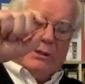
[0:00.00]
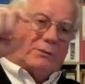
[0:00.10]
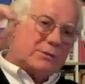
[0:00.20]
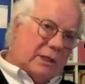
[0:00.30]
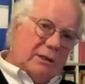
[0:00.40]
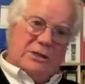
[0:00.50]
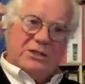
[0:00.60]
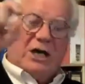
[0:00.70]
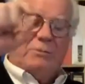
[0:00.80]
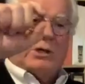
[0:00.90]
it, so
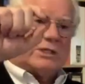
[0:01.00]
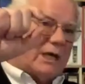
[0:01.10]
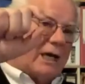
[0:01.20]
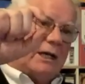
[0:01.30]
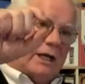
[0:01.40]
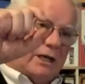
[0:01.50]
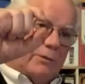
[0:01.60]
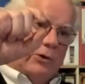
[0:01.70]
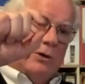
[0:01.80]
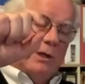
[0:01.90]
there's no point saying it
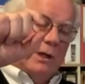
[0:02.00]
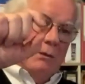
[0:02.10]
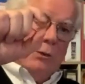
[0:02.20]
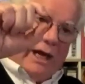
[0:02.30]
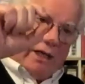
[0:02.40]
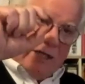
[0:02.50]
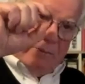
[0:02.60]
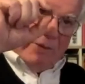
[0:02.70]
anymore. But we're actually